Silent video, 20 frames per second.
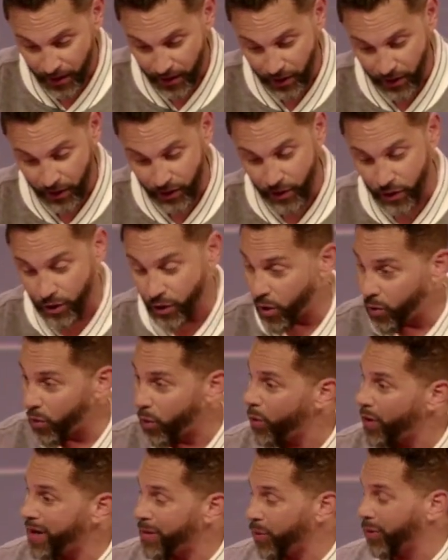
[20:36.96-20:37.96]
You
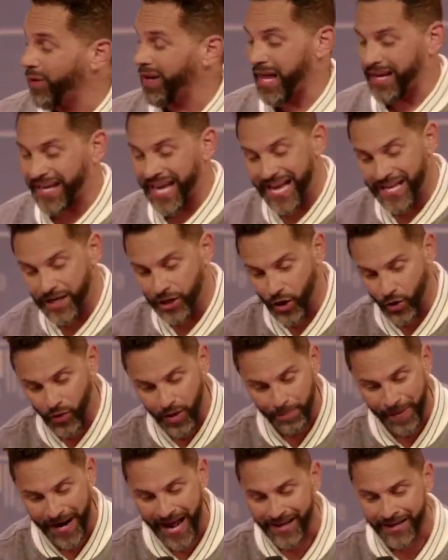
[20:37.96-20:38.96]
know, we're like, hey, you know
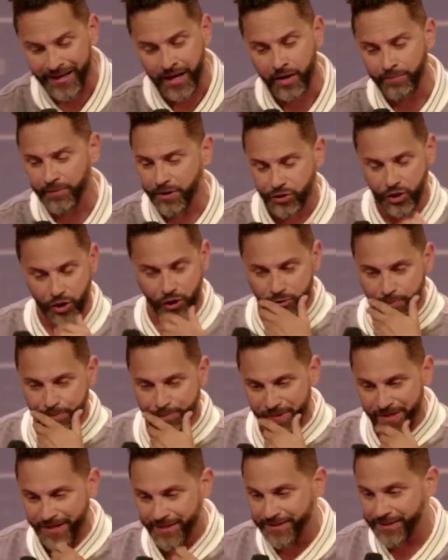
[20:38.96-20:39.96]
what? But I come to church,
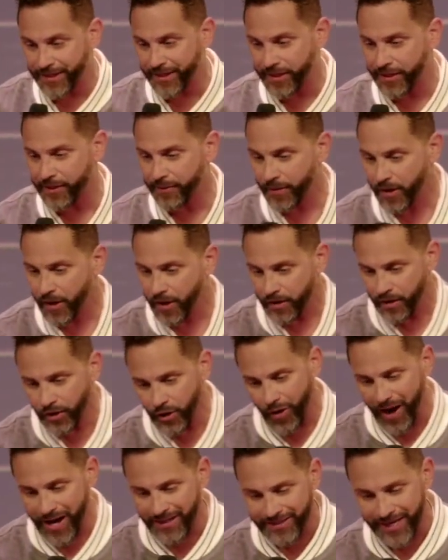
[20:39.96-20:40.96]
PT. You
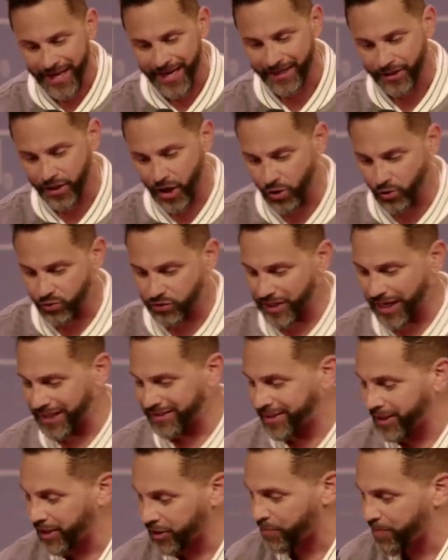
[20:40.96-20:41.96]
know, I take notes. I
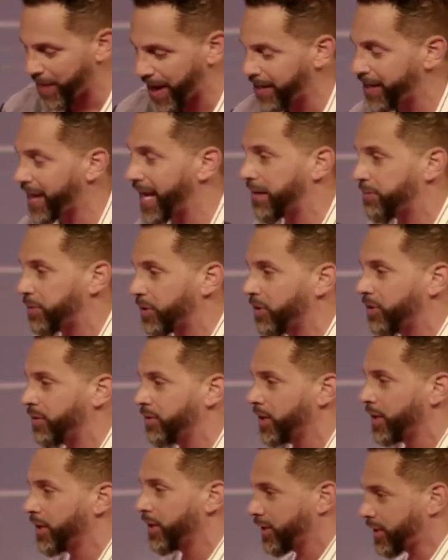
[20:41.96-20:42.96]
touch my neighbor.
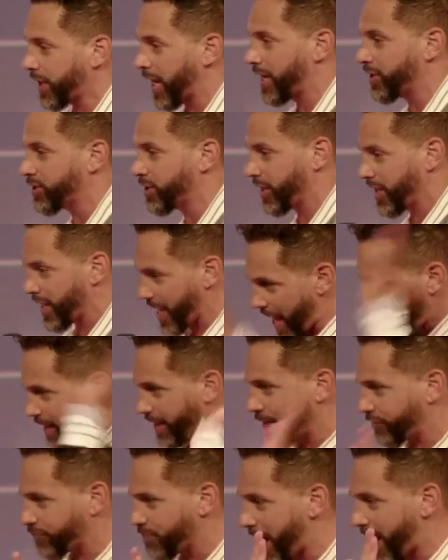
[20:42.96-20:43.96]
Occasionally, I
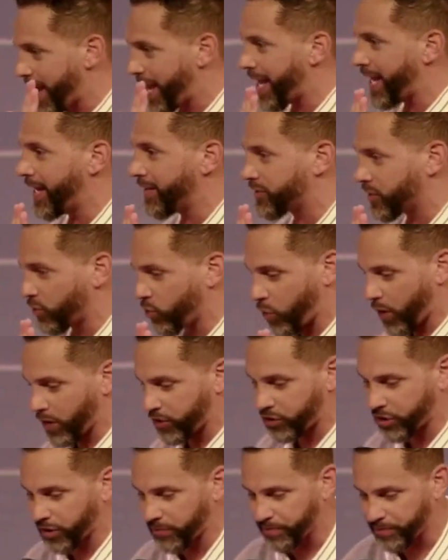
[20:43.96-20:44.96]
lift my hands in
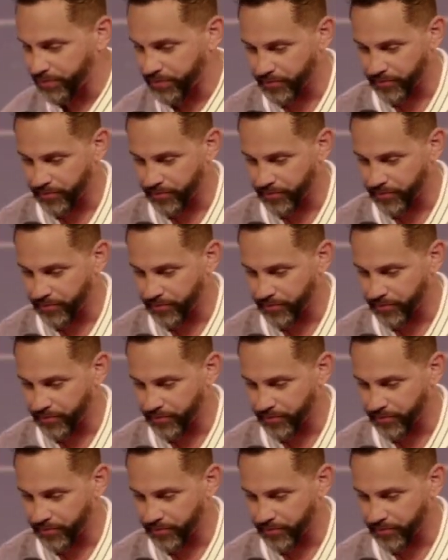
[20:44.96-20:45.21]
worship.